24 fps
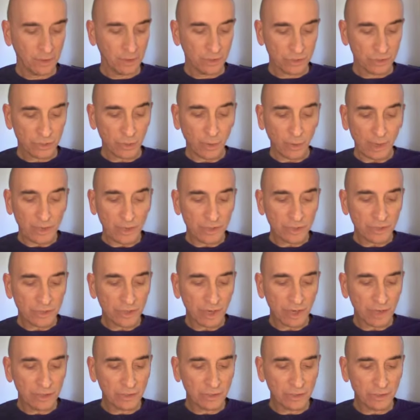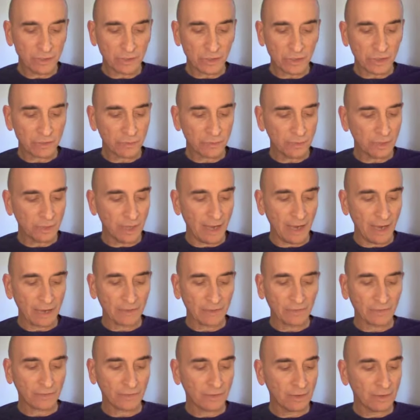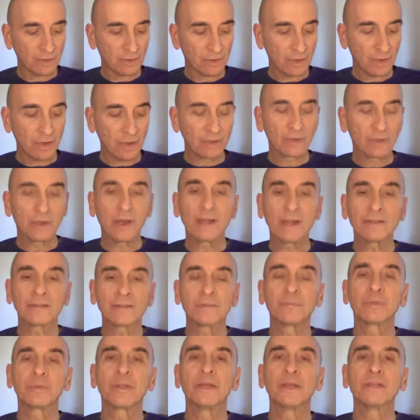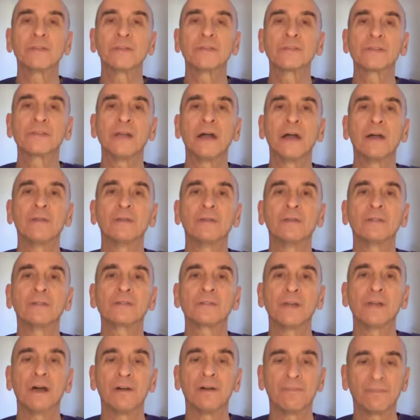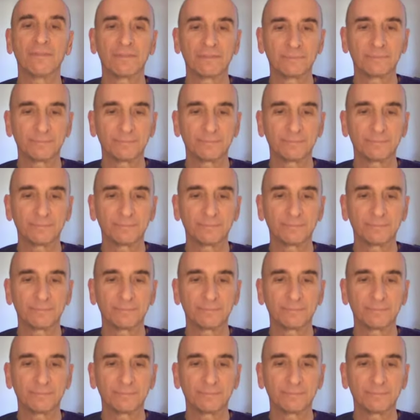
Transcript: so I decided to just relax and contemplate the sound itself.